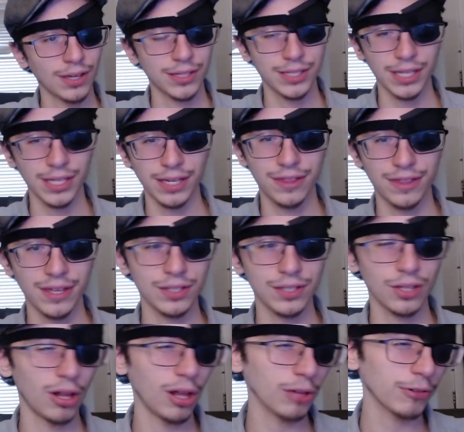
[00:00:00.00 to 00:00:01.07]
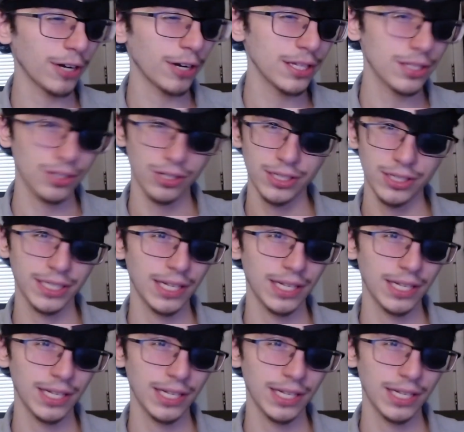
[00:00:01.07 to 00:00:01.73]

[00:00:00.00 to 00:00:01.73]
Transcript: Because like things already started to